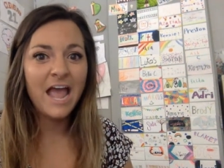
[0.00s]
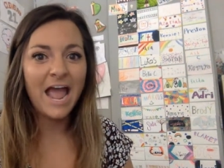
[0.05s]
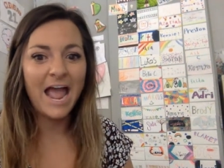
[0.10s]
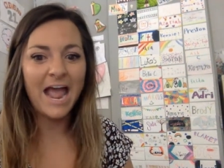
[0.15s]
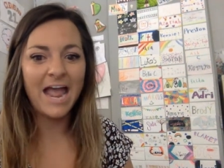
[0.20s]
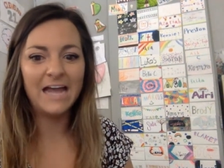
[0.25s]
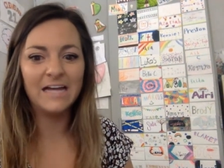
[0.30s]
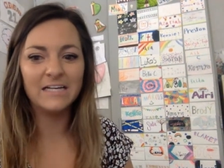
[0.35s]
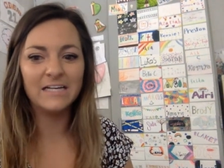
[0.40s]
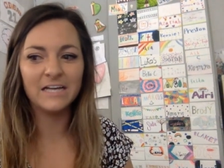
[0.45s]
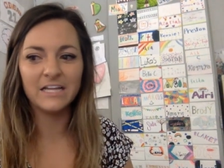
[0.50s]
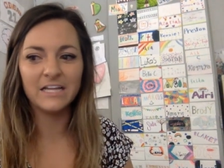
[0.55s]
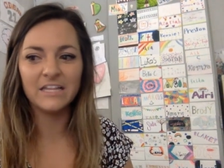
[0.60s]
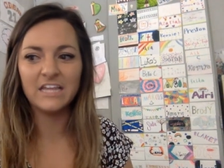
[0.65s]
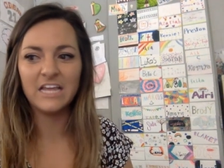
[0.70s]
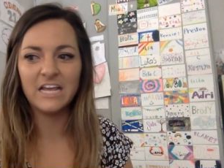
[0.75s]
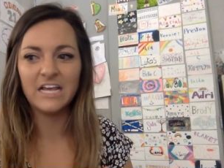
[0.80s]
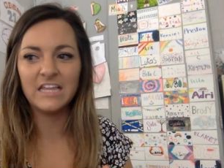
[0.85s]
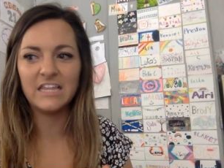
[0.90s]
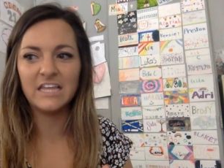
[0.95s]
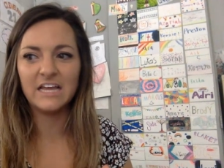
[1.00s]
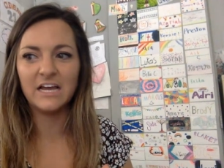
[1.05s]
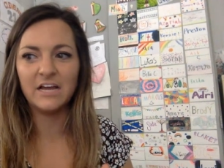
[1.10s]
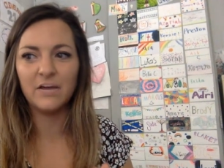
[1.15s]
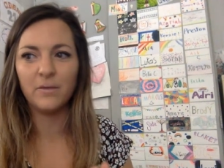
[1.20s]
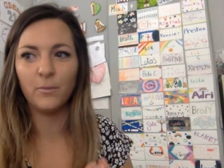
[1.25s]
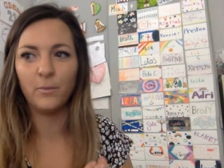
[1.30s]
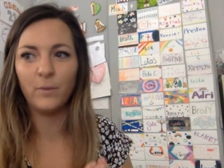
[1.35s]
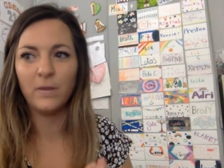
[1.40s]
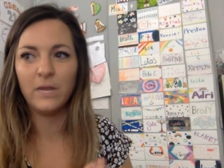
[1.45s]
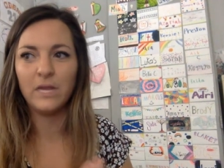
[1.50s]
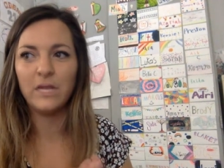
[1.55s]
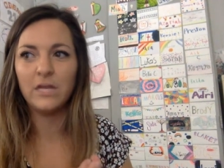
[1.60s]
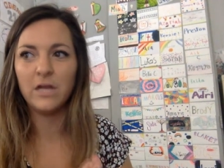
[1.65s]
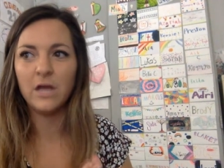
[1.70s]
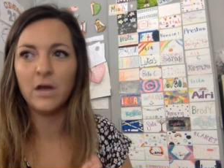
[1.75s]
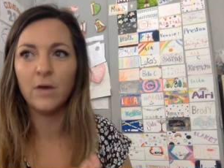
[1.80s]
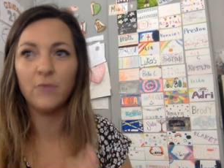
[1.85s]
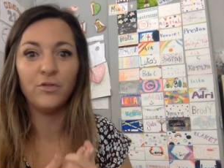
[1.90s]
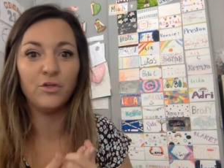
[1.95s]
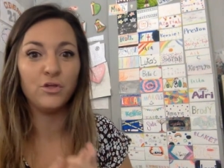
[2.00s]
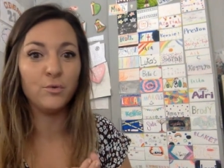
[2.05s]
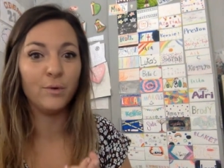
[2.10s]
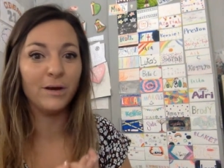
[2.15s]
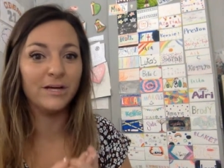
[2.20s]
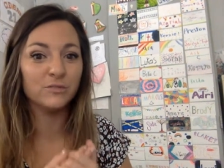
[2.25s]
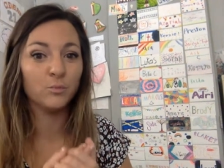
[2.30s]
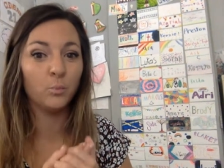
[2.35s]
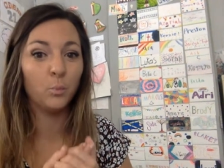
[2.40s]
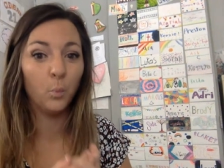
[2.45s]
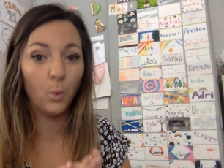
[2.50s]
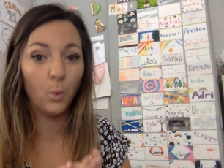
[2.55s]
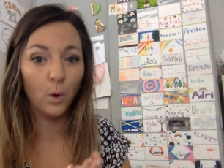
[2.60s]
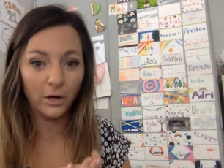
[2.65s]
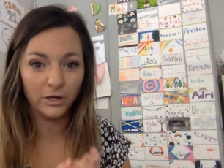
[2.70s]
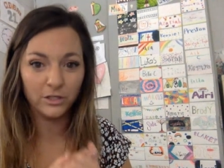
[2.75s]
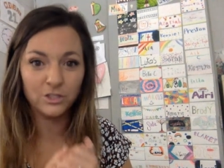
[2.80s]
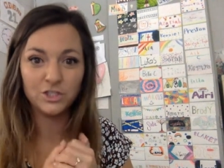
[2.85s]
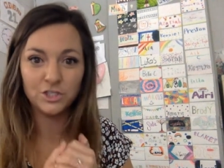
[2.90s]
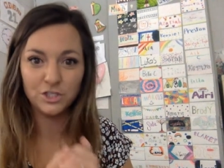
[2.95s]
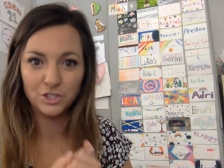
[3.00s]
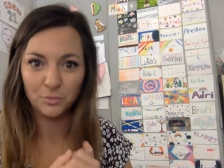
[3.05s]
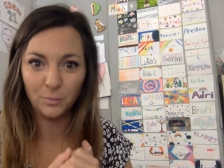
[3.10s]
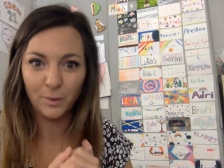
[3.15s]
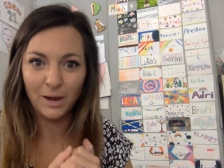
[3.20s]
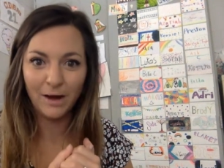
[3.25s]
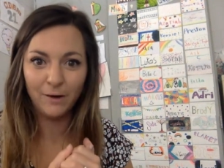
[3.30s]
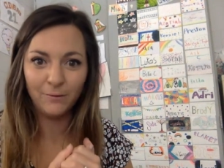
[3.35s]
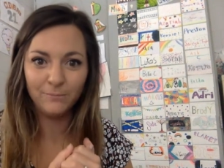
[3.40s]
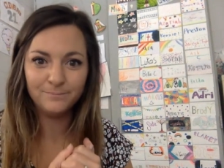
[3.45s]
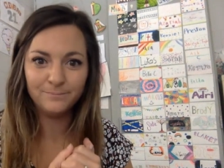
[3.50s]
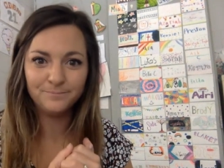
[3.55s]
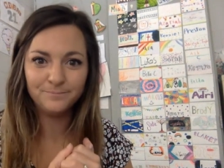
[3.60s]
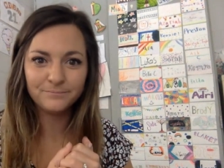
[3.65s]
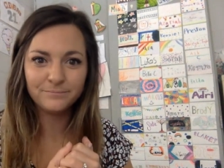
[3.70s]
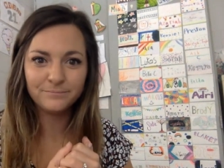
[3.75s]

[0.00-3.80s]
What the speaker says: And I think that we know that you guys want to do well.